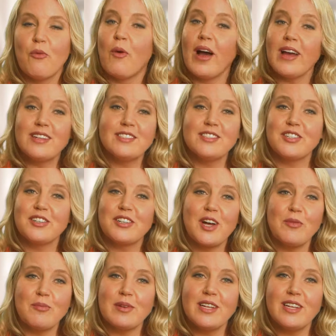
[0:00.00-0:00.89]
Why does your
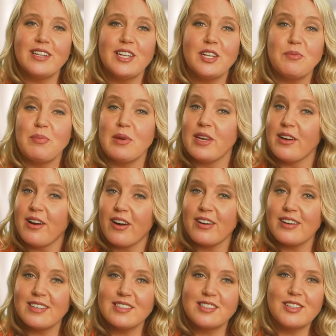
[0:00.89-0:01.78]
company need PR
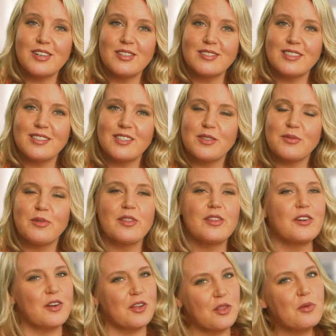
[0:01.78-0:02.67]
consultants? Well,
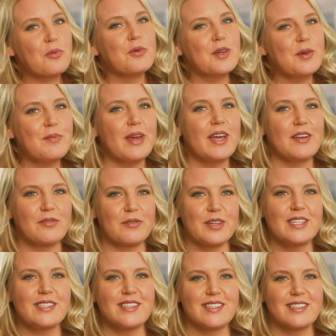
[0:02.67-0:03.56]
there are three main
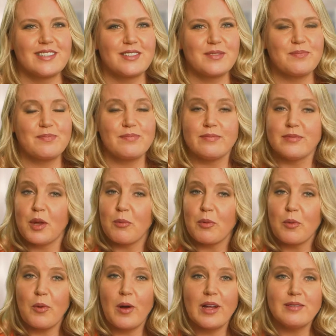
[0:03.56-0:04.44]
reasons.
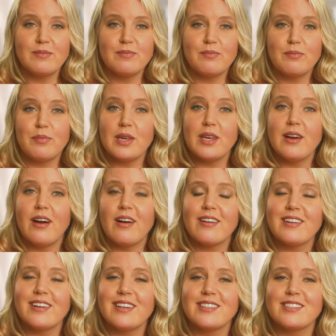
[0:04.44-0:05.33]
Number one,
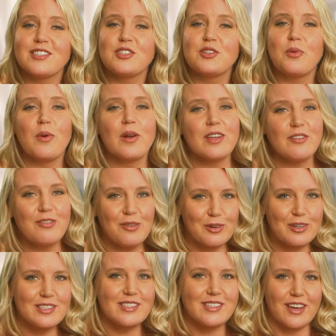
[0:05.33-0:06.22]
PR is
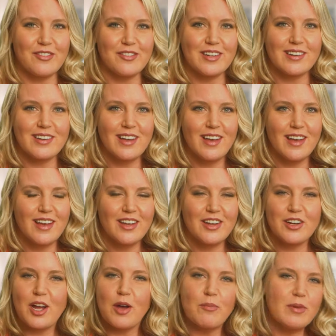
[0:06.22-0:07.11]
24 7.
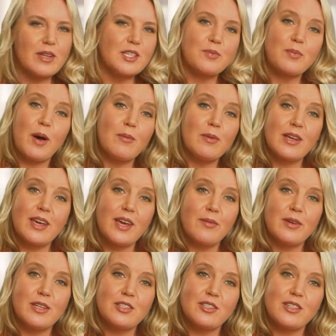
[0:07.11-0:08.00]
Your company's public
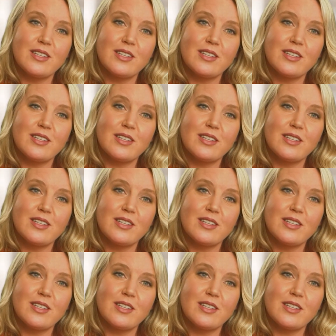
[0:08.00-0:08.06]
image